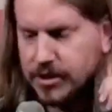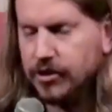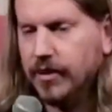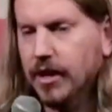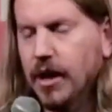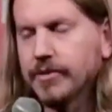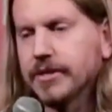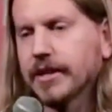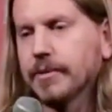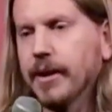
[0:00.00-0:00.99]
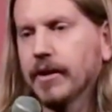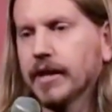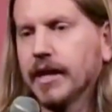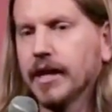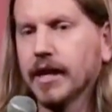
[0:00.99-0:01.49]
So I was thinking about
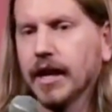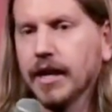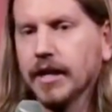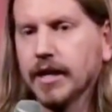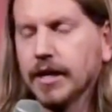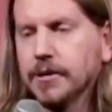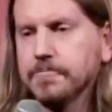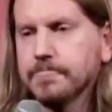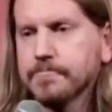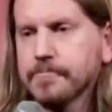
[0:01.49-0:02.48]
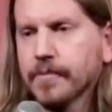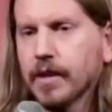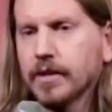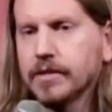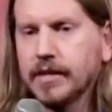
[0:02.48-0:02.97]
getting a
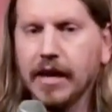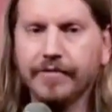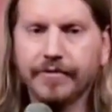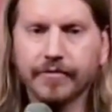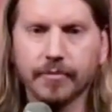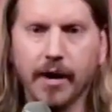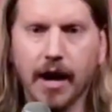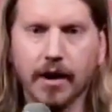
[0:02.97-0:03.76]
safe for my